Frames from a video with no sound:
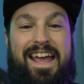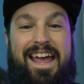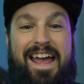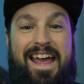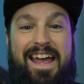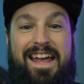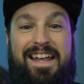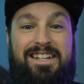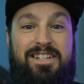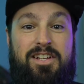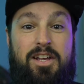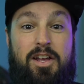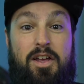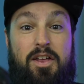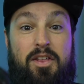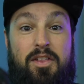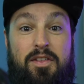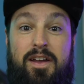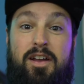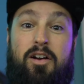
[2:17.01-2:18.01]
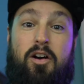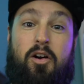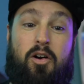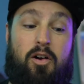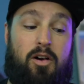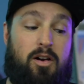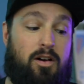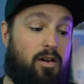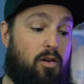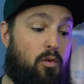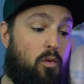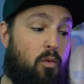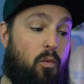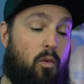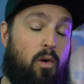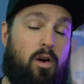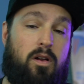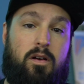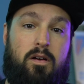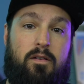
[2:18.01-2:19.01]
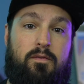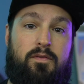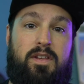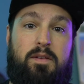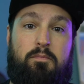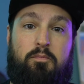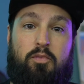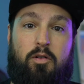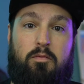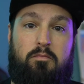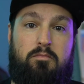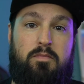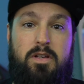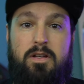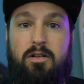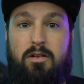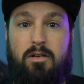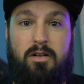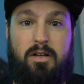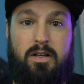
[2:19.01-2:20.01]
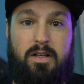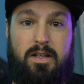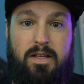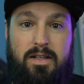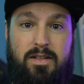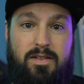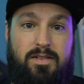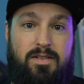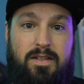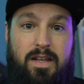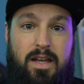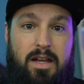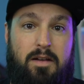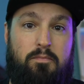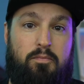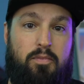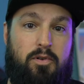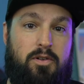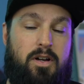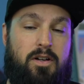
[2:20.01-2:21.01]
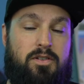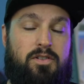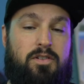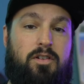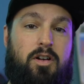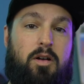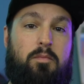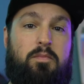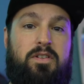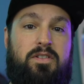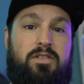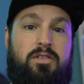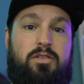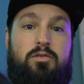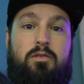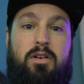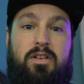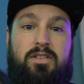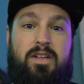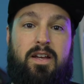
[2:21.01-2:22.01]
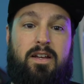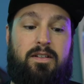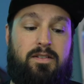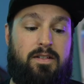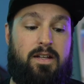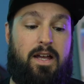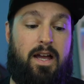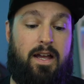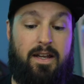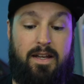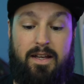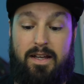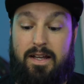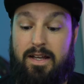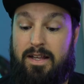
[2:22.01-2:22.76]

and they are one of the premier Eskate production companies in the USA today.